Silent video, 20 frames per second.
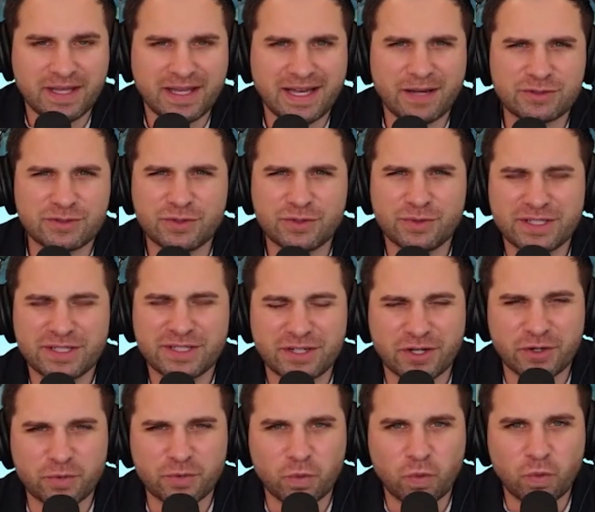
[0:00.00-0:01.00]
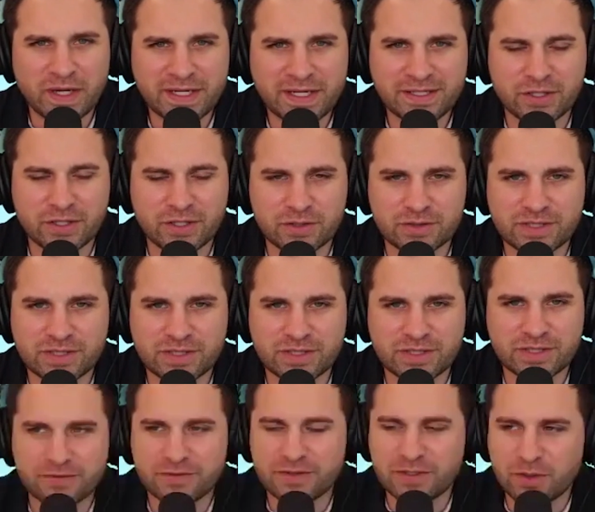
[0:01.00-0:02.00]
I was doing it on Windows. I
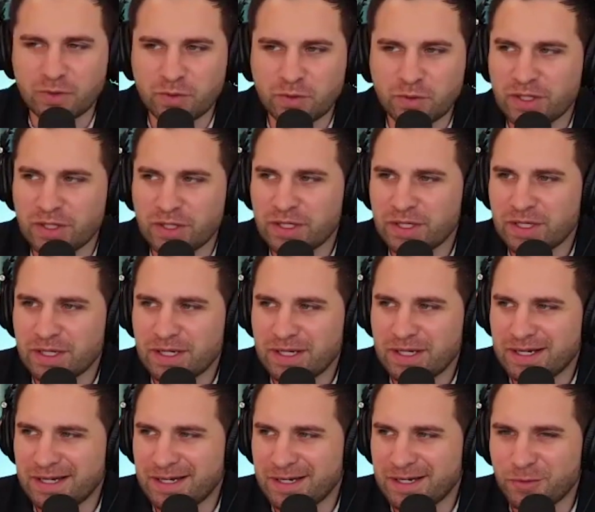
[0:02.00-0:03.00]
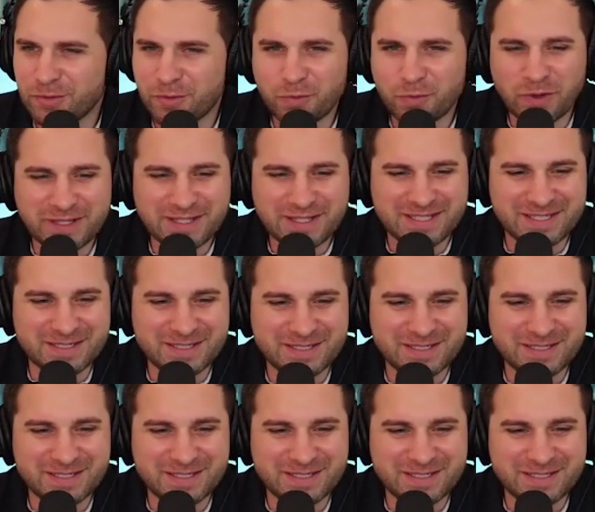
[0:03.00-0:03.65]
don't even know uh, what the